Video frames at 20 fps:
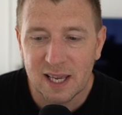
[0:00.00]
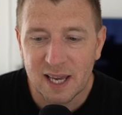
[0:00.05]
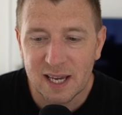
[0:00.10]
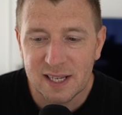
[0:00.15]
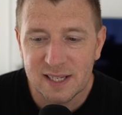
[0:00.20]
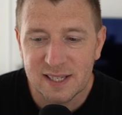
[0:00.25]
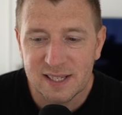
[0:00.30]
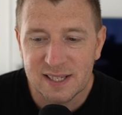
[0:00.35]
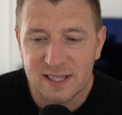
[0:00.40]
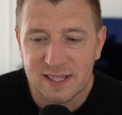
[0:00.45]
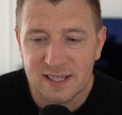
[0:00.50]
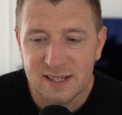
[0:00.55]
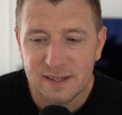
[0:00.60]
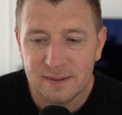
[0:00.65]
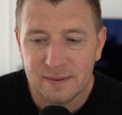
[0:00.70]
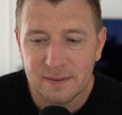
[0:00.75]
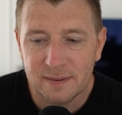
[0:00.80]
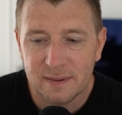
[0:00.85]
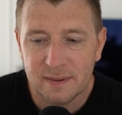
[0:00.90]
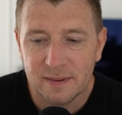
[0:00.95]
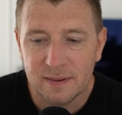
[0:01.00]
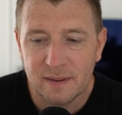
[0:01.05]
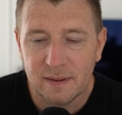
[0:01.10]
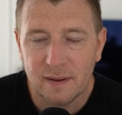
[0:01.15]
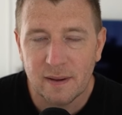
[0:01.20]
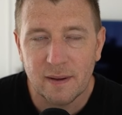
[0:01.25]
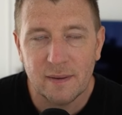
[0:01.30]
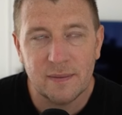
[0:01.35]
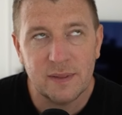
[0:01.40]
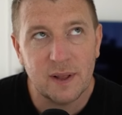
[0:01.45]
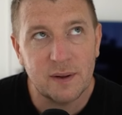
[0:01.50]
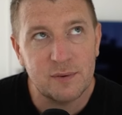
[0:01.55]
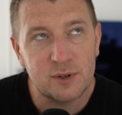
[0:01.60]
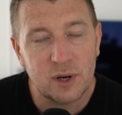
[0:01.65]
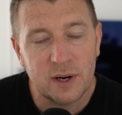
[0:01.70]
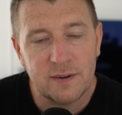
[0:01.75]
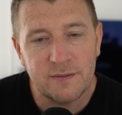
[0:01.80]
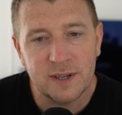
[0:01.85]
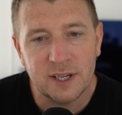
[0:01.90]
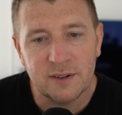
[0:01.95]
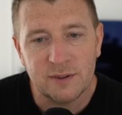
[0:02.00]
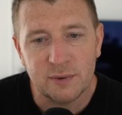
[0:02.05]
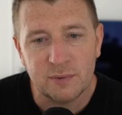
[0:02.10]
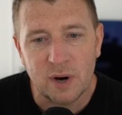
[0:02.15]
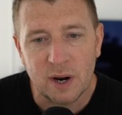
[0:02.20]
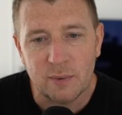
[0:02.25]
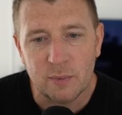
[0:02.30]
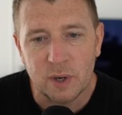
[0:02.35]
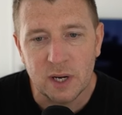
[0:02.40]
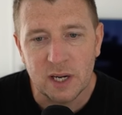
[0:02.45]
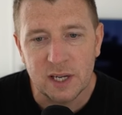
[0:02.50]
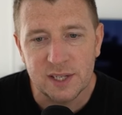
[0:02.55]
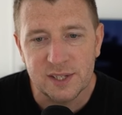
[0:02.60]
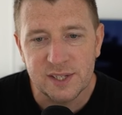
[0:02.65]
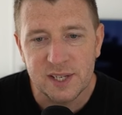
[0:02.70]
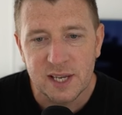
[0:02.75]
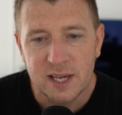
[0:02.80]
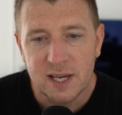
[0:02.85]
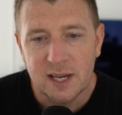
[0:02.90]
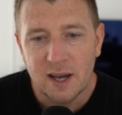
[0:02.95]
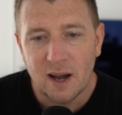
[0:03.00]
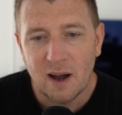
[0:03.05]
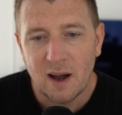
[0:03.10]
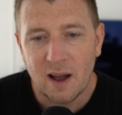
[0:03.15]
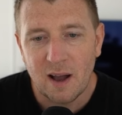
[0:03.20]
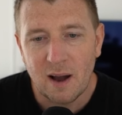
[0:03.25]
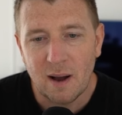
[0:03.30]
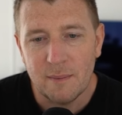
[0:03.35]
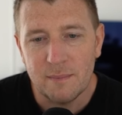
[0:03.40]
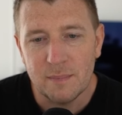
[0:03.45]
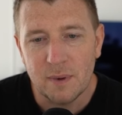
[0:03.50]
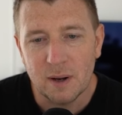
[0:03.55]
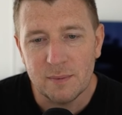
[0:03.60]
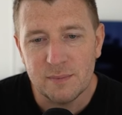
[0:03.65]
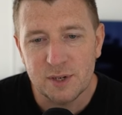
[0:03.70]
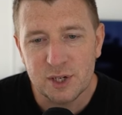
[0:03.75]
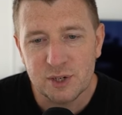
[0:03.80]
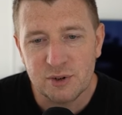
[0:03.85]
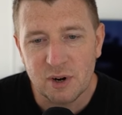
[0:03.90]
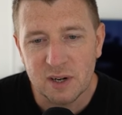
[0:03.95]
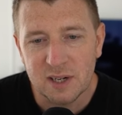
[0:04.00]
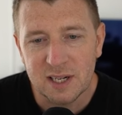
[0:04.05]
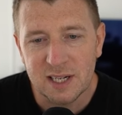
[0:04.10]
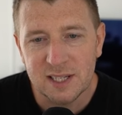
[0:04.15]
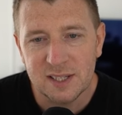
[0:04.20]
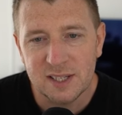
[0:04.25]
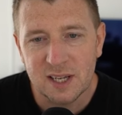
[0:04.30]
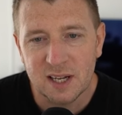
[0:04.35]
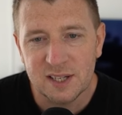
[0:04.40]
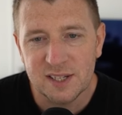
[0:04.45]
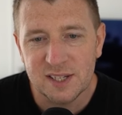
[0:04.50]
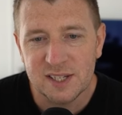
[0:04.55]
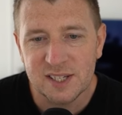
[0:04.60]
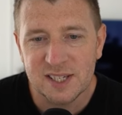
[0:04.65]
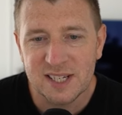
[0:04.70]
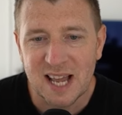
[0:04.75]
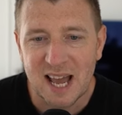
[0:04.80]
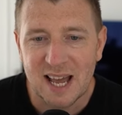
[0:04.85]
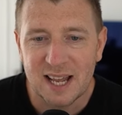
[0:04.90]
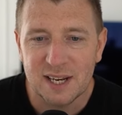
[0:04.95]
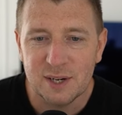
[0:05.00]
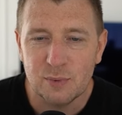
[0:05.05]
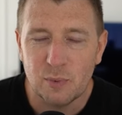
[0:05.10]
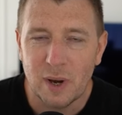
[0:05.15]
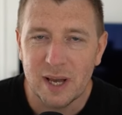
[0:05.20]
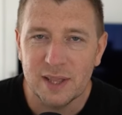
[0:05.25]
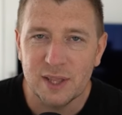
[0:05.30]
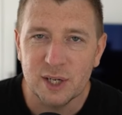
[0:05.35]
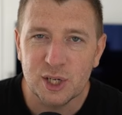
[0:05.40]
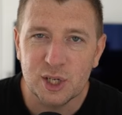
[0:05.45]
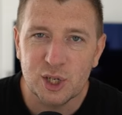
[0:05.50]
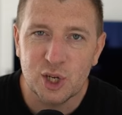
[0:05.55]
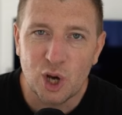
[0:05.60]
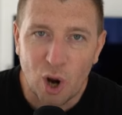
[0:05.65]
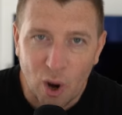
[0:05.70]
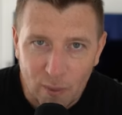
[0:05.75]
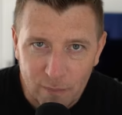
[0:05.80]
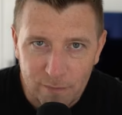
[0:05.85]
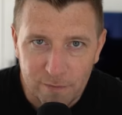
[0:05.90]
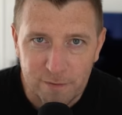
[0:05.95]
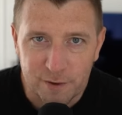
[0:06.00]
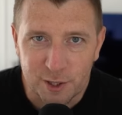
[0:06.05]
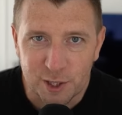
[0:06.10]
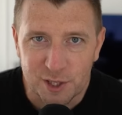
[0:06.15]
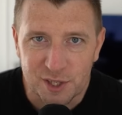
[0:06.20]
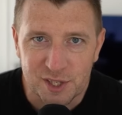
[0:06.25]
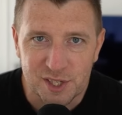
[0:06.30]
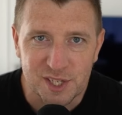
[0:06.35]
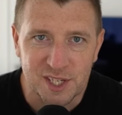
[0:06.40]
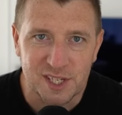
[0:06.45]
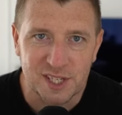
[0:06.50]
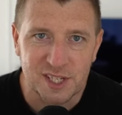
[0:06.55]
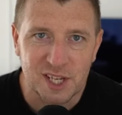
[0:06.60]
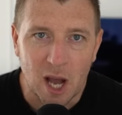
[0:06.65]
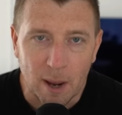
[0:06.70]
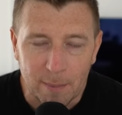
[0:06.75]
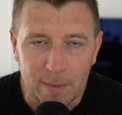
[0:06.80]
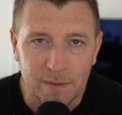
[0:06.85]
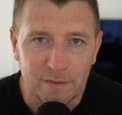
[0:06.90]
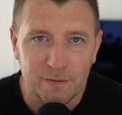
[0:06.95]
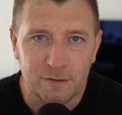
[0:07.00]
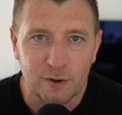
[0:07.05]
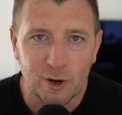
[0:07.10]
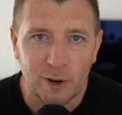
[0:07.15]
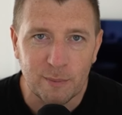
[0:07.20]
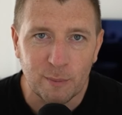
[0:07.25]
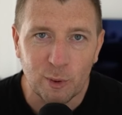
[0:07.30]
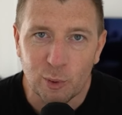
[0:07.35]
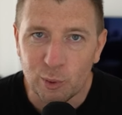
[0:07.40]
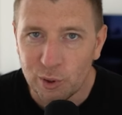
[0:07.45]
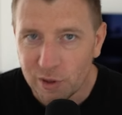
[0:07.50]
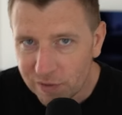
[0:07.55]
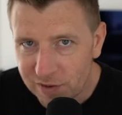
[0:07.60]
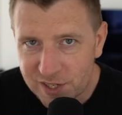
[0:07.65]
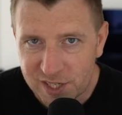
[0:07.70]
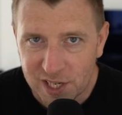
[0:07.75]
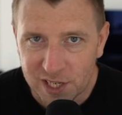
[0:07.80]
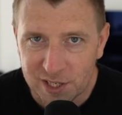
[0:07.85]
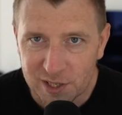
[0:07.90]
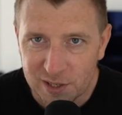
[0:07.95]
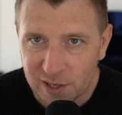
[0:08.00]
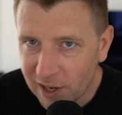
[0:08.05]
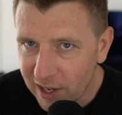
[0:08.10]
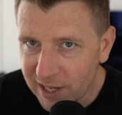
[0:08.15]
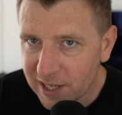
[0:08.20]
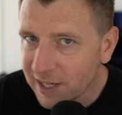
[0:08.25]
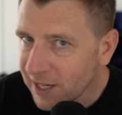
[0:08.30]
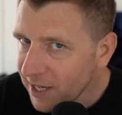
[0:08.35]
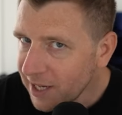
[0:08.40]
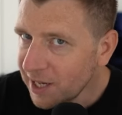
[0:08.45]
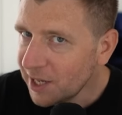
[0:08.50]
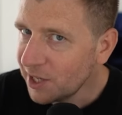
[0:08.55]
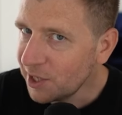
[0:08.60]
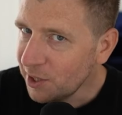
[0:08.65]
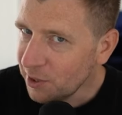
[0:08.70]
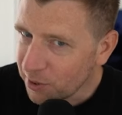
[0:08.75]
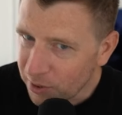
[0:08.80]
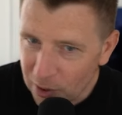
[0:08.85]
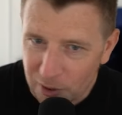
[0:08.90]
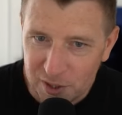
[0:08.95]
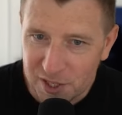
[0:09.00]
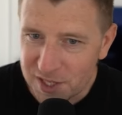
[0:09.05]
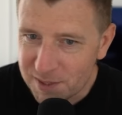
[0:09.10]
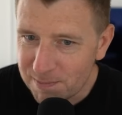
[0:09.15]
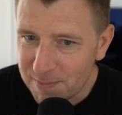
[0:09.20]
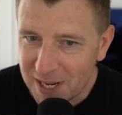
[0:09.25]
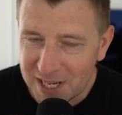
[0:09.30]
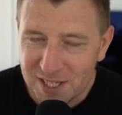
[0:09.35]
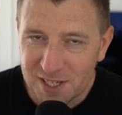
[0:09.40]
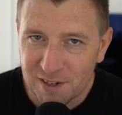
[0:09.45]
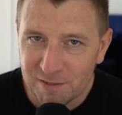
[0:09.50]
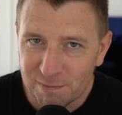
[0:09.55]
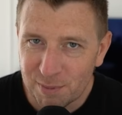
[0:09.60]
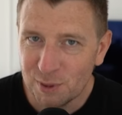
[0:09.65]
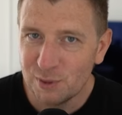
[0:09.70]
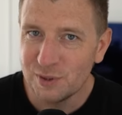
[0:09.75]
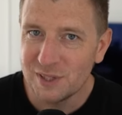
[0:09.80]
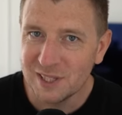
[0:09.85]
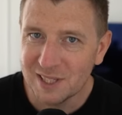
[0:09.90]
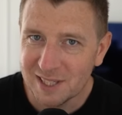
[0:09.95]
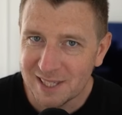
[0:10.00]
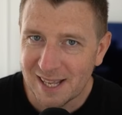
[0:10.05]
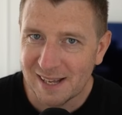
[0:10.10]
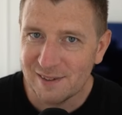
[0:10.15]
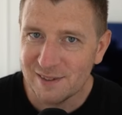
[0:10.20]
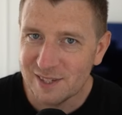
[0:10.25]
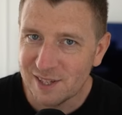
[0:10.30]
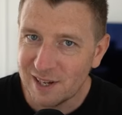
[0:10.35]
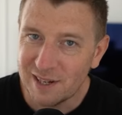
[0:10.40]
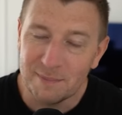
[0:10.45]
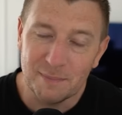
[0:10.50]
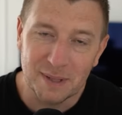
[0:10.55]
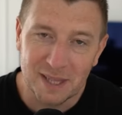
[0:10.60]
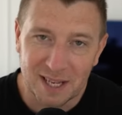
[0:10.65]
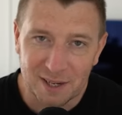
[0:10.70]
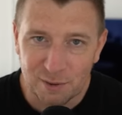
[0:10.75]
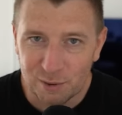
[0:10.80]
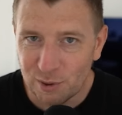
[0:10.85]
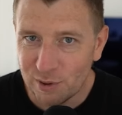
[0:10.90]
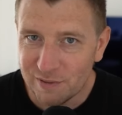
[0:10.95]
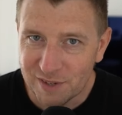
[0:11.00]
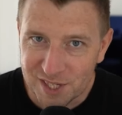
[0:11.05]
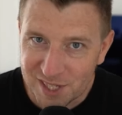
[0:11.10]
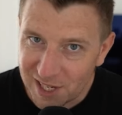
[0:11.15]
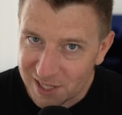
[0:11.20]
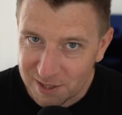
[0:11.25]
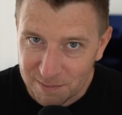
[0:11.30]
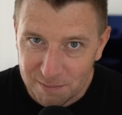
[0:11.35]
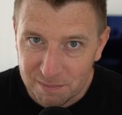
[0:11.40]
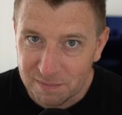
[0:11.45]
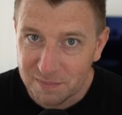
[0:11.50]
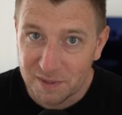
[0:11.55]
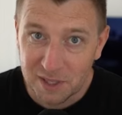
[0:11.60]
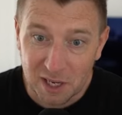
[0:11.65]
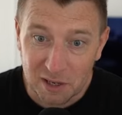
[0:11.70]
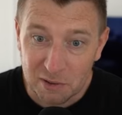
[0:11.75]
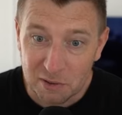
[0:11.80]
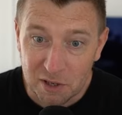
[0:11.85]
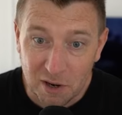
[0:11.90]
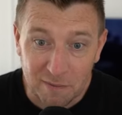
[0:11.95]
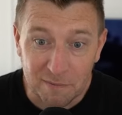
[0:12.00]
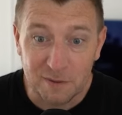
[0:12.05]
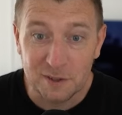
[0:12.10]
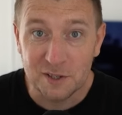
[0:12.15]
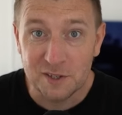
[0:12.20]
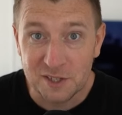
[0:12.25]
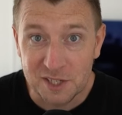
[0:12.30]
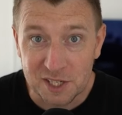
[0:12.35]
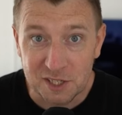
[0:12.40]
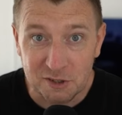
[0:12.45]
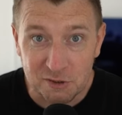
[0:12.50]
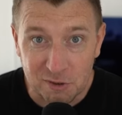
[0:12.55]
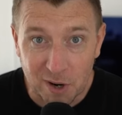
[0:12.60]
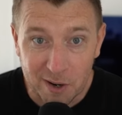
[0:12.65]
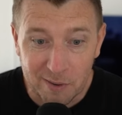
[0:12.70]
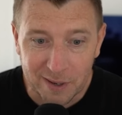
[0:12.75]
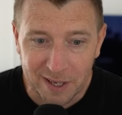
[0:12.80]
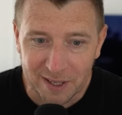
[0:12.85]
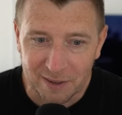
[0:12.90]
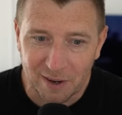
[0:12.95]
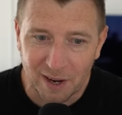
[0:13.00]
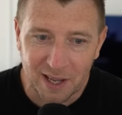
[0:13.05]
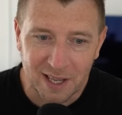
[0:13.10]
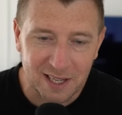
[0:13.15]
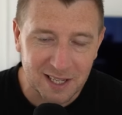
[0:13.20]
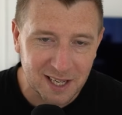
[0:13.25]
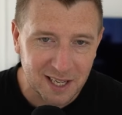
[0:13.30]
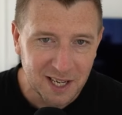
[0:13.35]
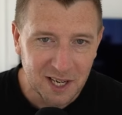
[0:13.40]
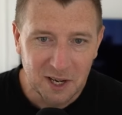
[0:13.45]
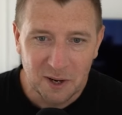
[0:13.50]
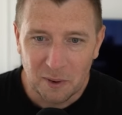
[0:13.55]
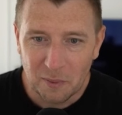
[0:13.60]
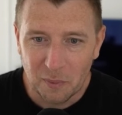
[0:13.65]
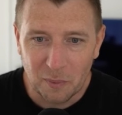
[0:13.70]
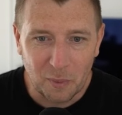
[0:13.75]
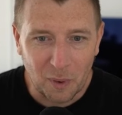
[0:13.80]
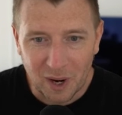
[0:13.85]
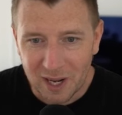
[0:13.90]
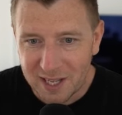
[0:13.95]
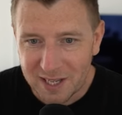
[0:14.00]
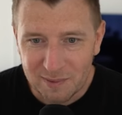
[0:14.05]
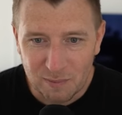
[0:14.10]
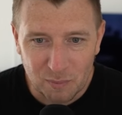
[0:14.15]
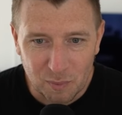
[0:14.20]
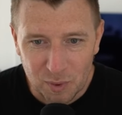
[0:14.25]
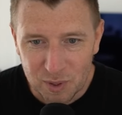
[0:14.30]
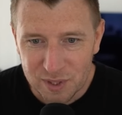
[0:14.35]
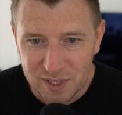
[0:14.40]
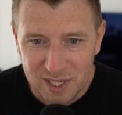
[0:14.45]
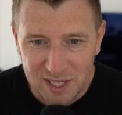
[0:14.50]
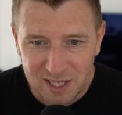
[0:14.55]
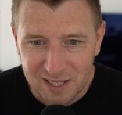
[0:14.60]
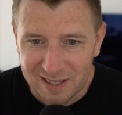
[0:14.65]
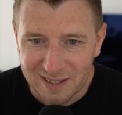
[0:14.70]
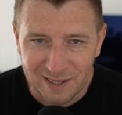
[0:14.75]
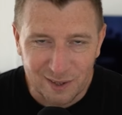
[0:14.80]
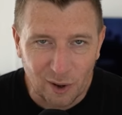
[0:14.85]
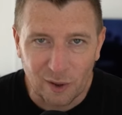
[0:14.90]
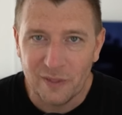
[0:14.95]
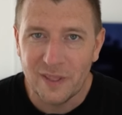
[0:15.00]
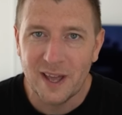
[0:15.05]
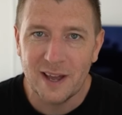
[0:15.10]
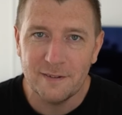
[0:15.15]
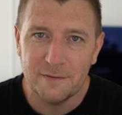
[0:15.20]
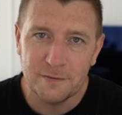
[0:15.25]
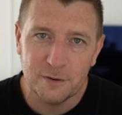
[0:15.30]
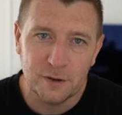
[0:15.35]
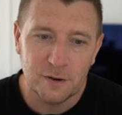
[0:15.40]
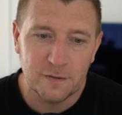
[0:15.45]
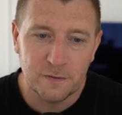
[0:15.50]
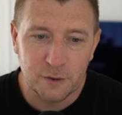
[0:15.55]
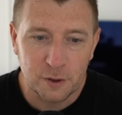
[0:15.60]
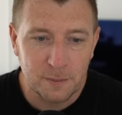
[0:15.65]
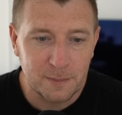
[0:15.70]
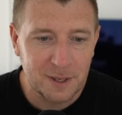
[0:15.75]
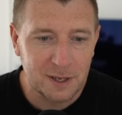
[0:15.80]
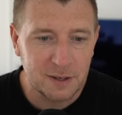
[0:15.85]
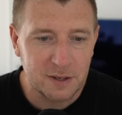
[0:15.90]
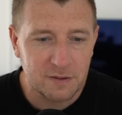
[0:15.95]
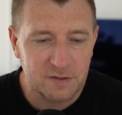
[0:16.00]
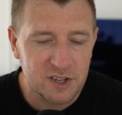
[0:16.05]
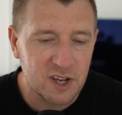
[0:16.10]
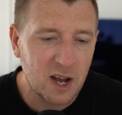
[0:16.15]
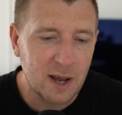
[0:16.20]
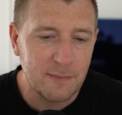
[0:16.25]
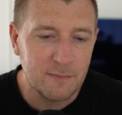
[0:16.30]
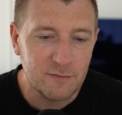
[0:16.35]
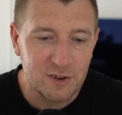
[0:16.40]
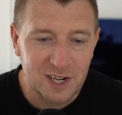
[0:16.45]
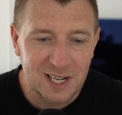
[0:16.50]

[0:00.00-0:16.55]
guess, I'm trying to think of the right words. I'm struggling to understand where the confidence is coming from all of a sudden. Like, you've got this massive pull to the downside, but then all of a sudden, you know, confidence is growing. Like, why was it not there for a period of time?